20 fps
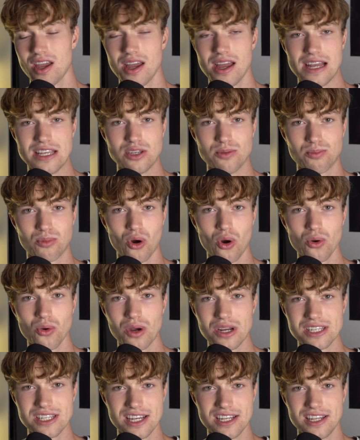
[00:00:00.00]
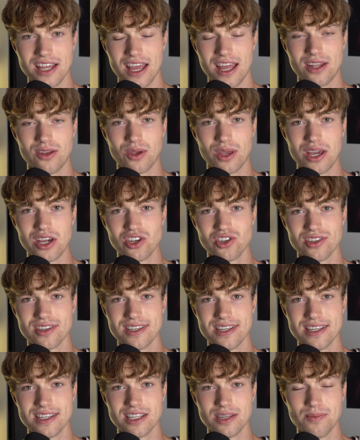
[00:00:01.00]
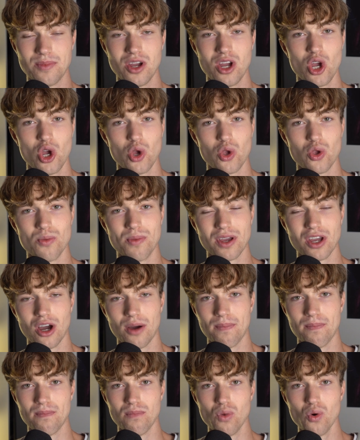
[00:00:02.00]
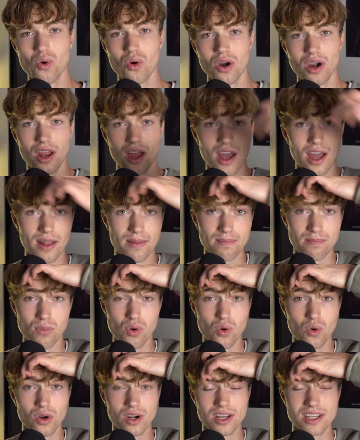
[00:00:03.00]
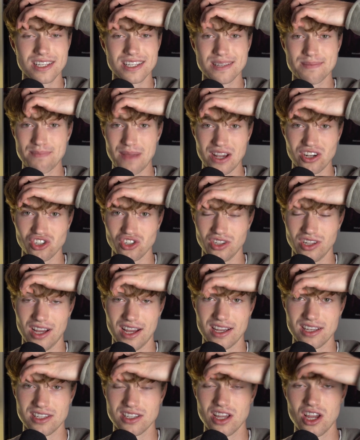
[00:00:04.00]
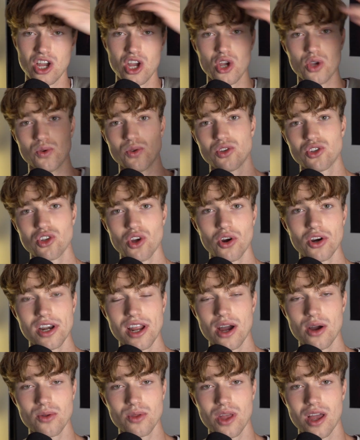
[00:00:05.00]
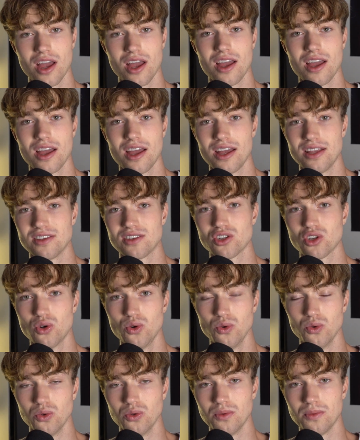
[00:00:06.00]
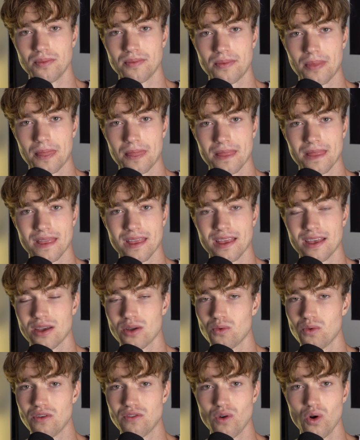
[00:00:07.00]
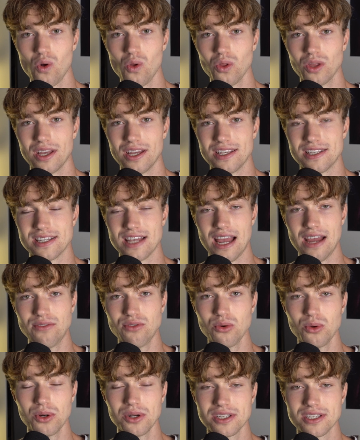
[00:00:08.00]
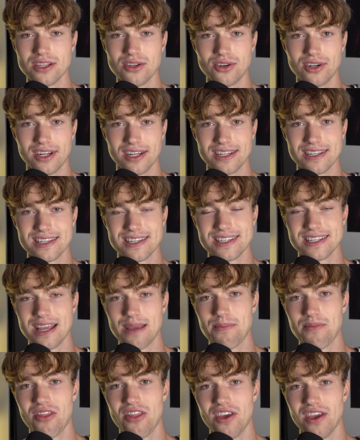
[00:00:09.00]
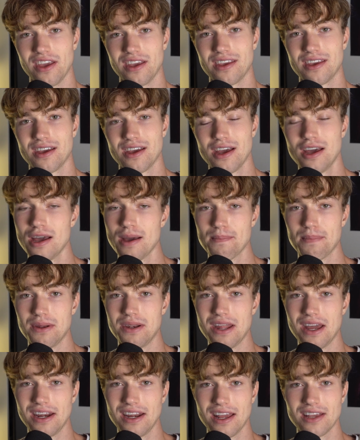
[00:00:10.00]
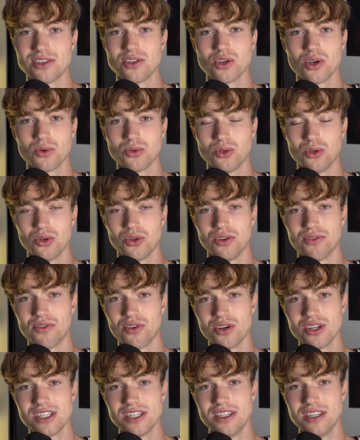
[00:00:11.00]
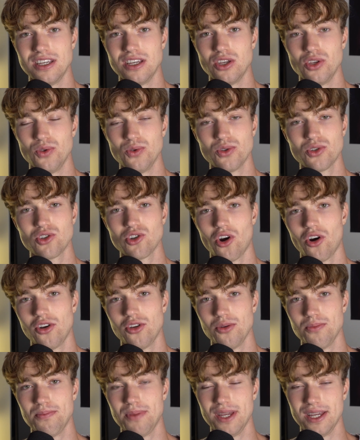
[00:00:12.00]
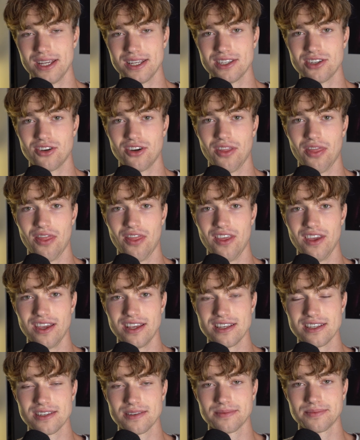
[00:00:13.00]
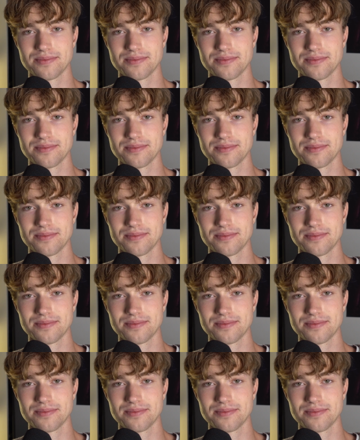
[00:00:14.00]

As you progress in the education system, you become more and more specialized. You start out in school. With all kids, everyone is learning the same thing. But then as you go to university, you start to pick certain things.